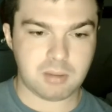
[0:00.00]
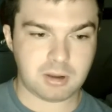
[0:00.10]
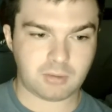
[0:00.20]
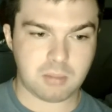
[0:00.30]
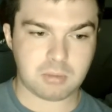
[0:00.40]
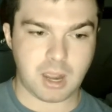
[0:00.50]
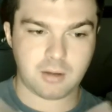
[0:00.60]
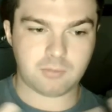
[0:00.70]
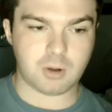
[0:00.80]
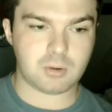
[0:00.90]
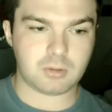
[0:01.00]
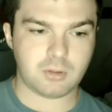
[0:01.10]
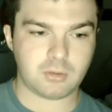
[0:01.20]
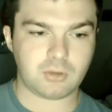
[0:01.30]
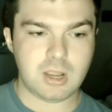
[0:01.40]
because I'm kind of going
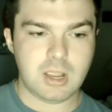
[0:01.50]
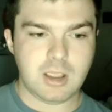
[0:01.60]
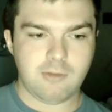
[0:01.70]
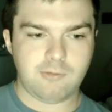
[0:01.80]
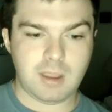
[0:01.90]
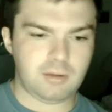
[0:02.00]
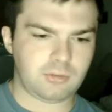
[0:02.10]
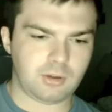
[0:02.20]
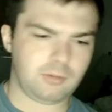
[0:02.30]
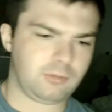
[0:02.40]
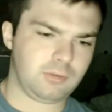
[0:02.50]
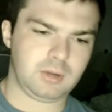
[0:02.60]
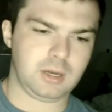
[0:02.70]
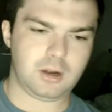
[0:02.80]
through this phase of,